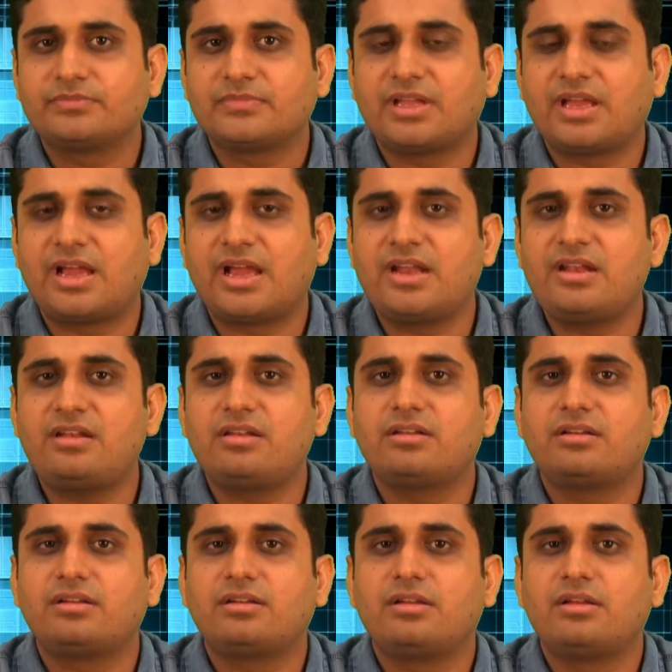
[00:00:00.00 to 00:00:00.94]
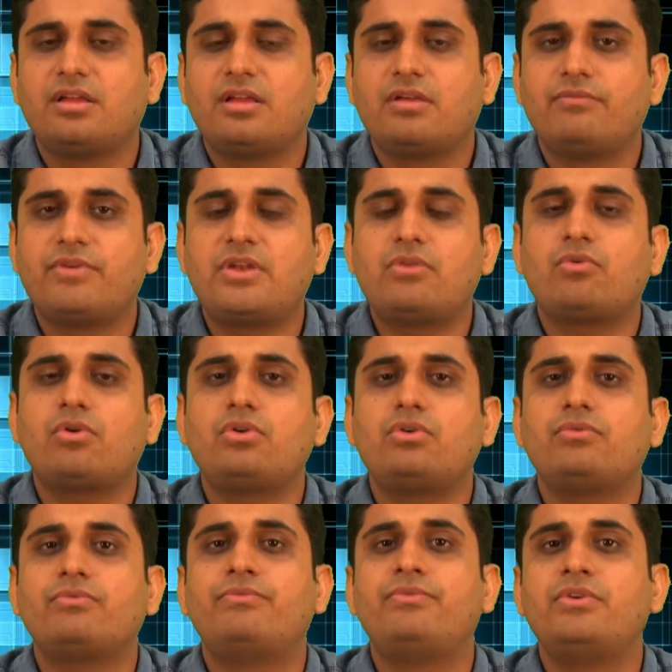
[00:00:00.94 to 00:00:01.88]
and when you want
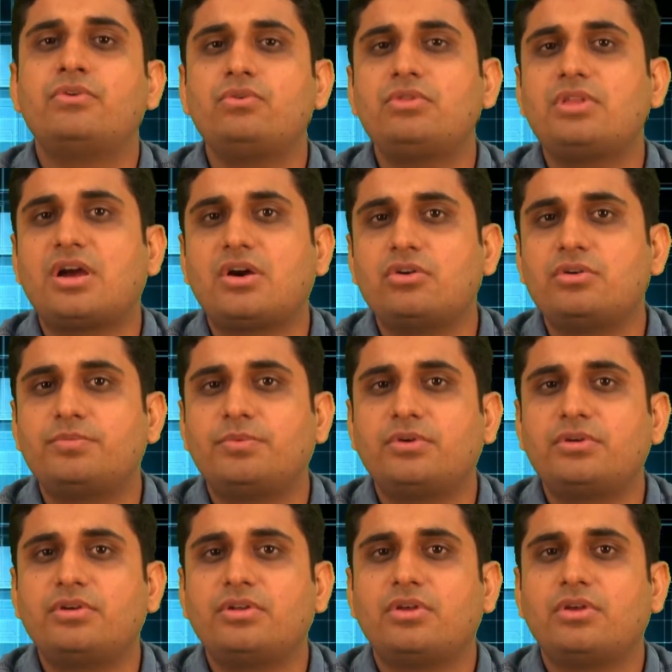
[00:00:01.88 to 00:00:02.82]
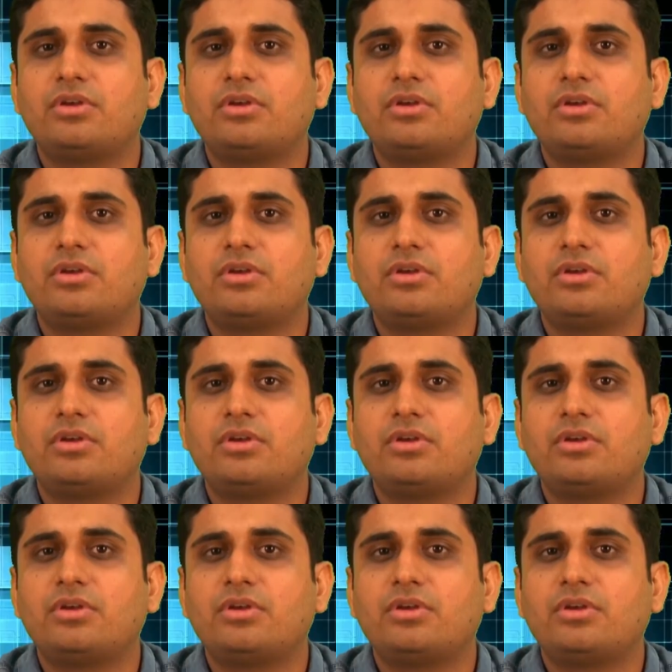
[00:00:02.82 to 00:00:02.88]
to view the output,